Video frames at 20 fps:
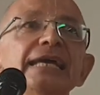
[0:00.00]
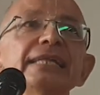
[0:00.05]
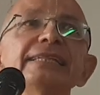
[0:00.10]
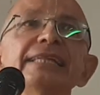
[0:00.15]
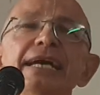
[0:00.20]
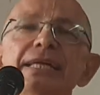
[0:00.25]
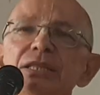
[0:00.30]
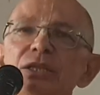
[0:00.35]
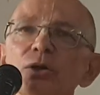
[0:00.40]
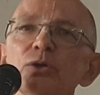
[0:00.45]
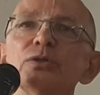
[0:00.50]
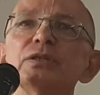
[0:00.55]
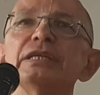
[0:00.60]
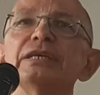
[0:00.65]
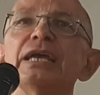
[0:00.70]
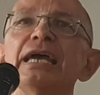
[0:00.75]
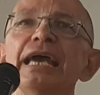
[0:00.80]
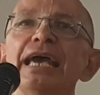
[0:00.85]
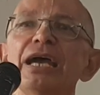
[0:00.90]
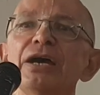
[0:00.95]
then
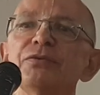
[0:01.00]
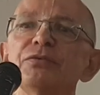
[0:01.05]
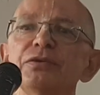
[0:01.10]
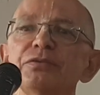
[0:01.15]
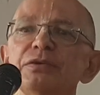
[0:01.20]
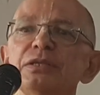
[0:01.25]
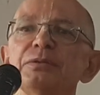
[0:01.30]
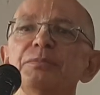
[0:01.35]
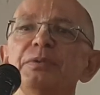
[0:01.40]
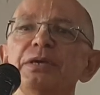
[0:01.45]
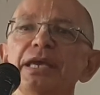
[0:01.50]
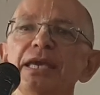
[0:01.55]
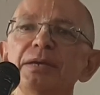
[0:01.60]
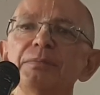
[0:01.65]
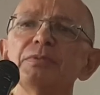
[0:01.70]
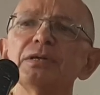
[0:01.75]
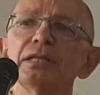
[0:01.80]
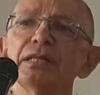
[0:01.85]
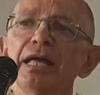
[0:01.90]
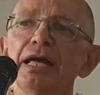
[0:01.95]
only we will be
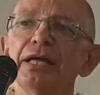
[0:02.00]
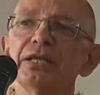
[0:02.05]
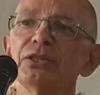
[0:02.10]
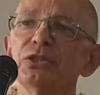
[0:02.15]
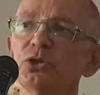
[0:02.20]
able